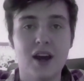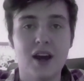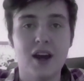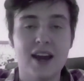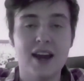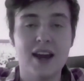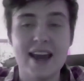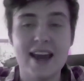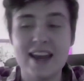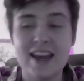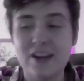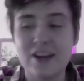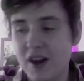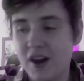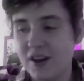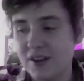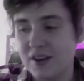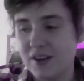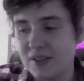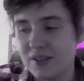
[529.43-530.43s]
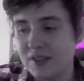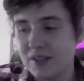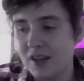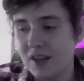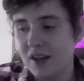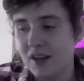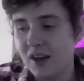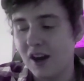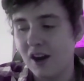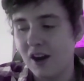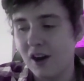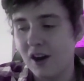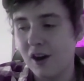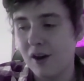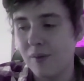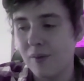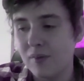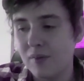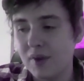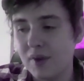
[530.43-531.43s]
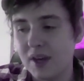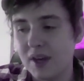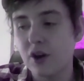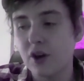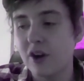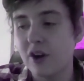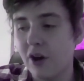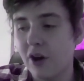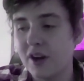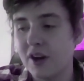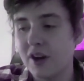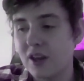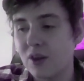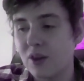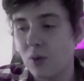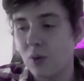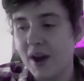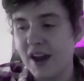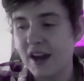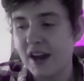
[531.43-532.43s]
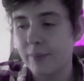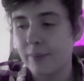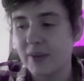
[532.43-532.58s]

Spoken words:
I had 8 minors. It could have gone either way.